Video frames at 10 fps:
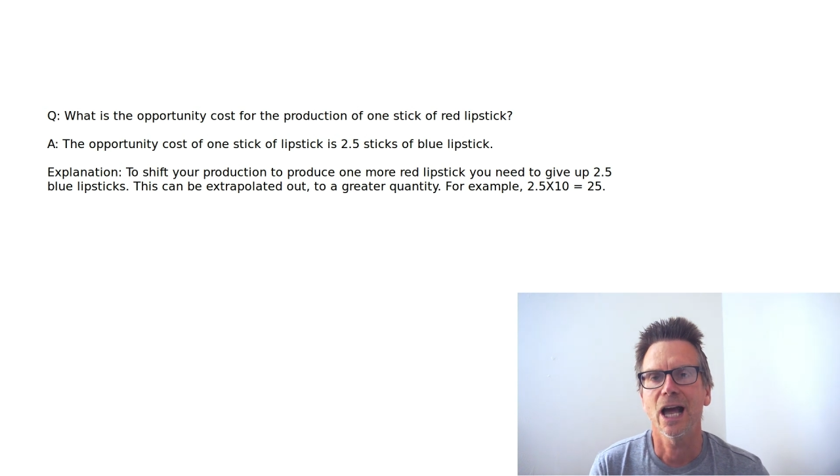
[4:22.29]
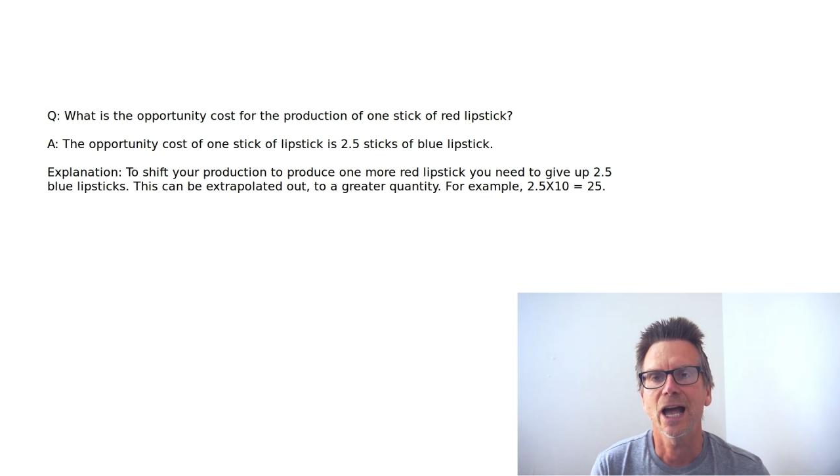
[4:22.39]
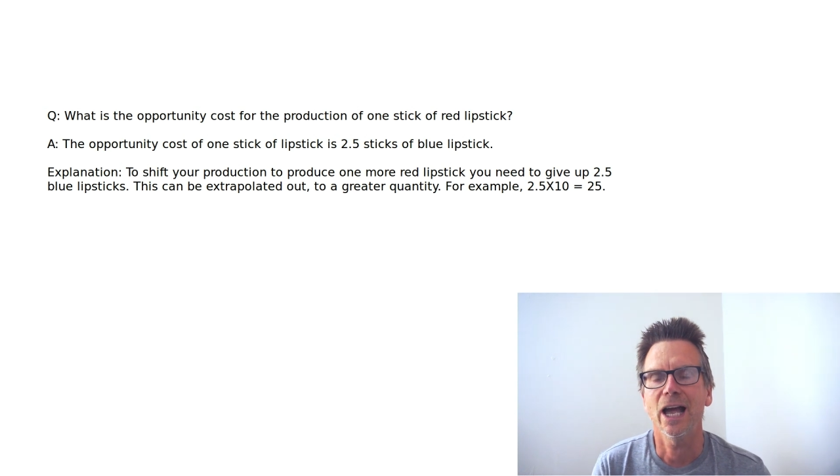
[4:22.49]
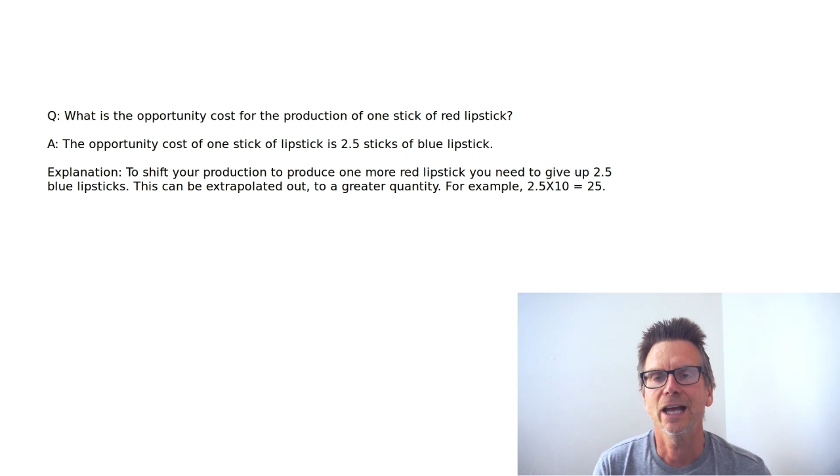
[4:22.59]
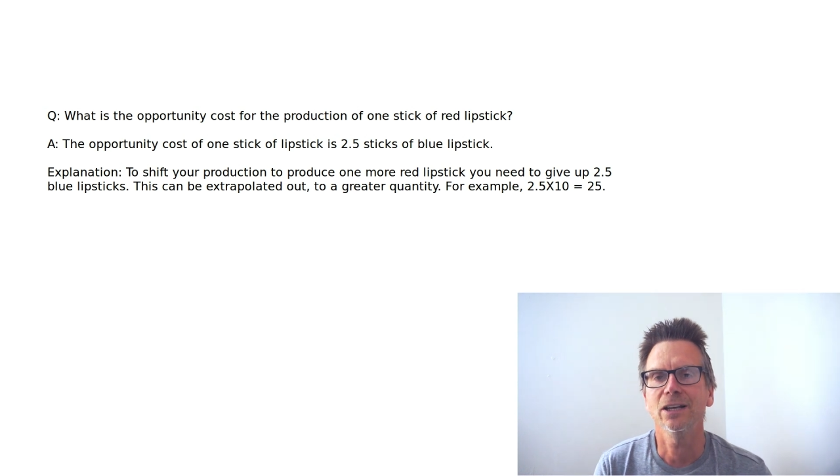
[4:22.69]

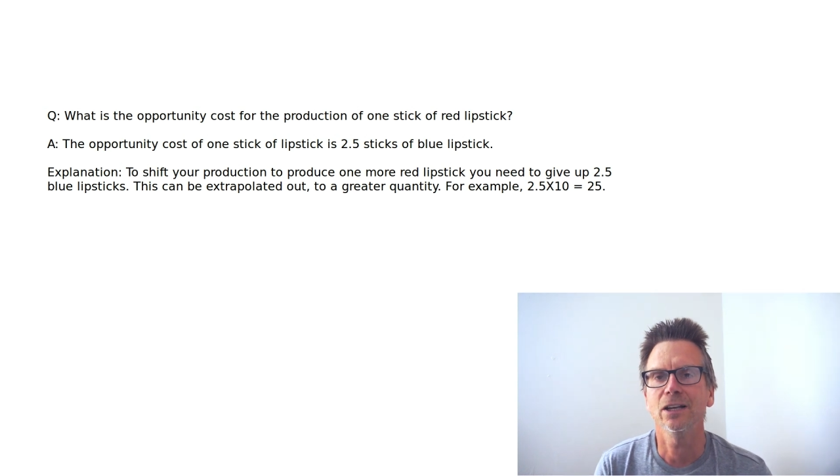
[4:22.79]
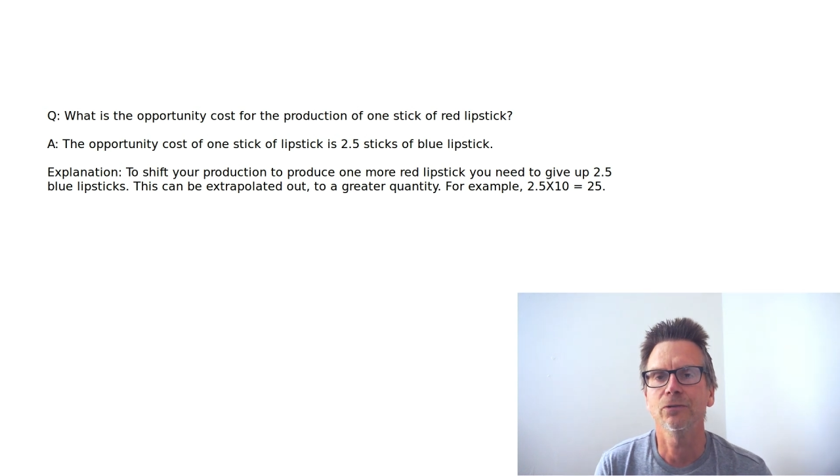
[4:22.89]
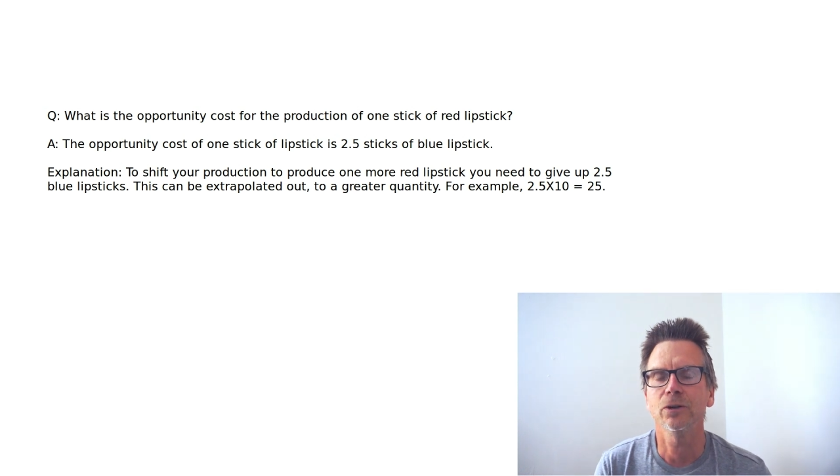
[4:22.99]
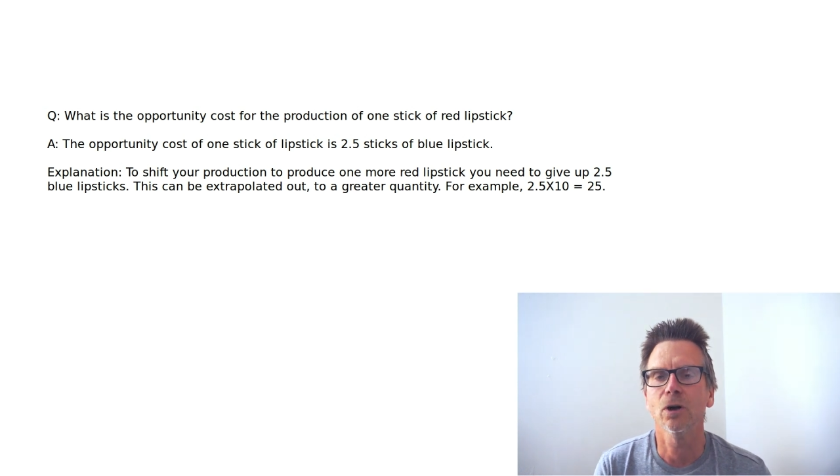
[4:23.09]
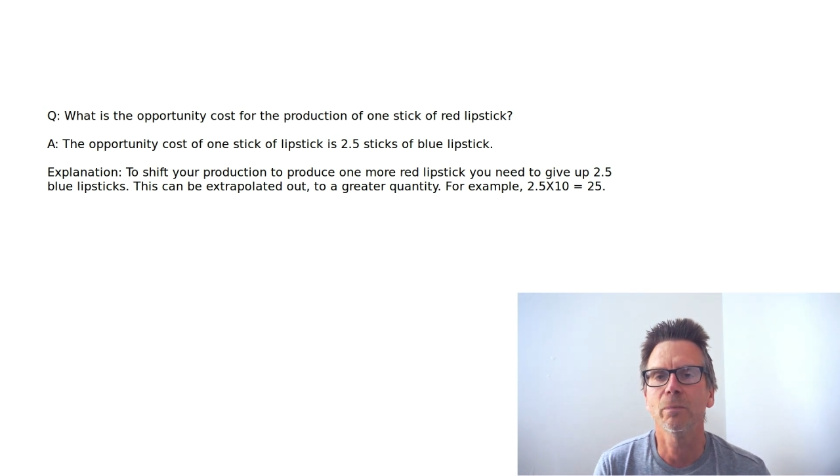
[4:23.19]
And
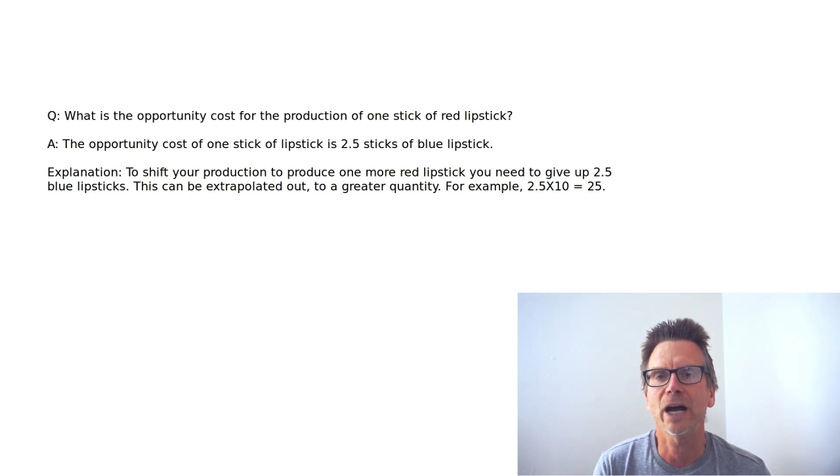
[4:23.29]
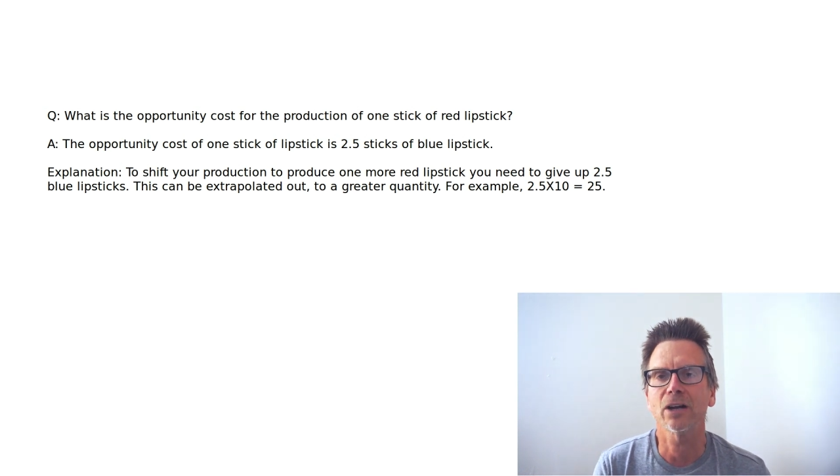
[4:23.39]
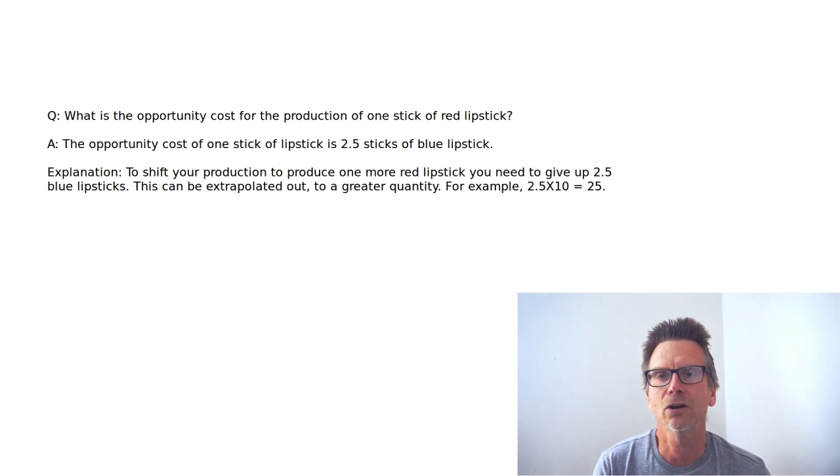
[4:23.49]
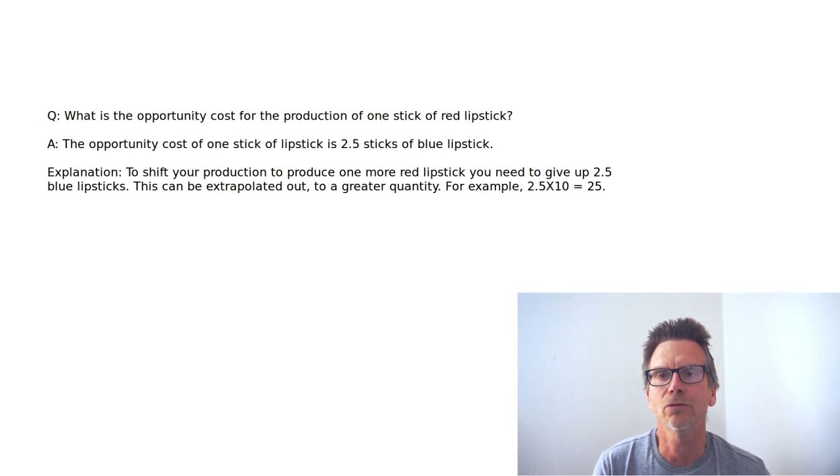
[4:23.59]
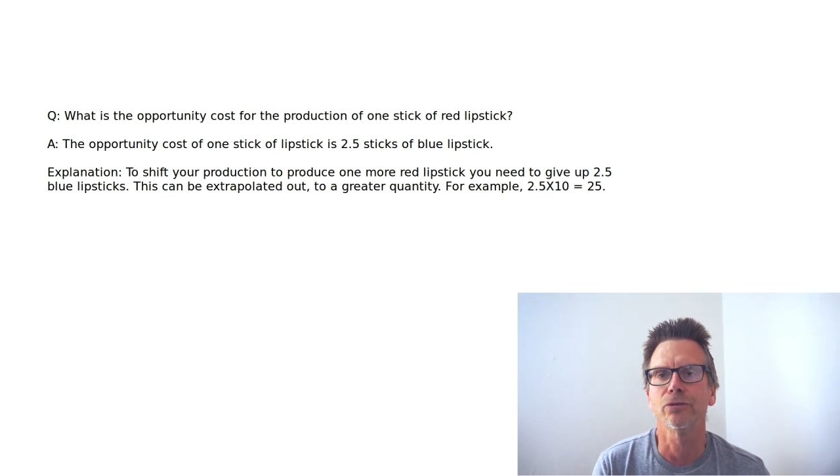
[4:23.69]
if you go
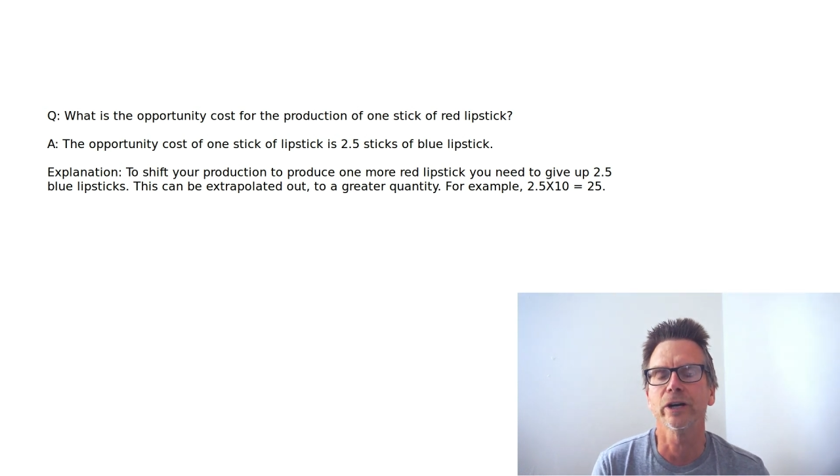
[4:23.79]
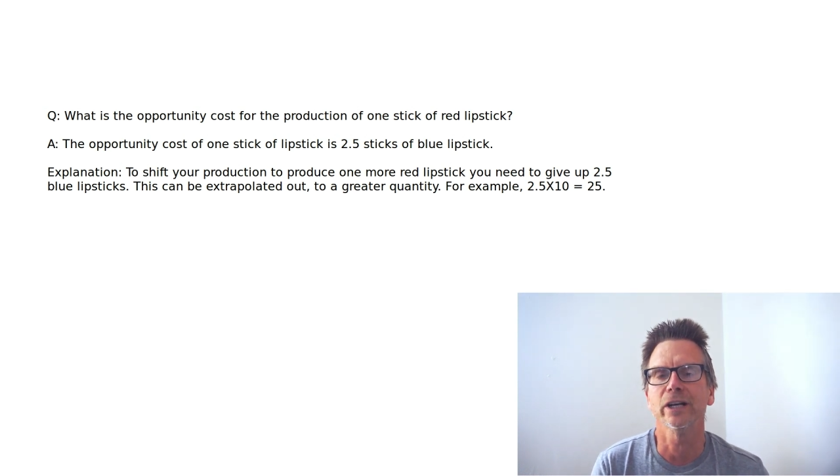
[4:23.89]
back over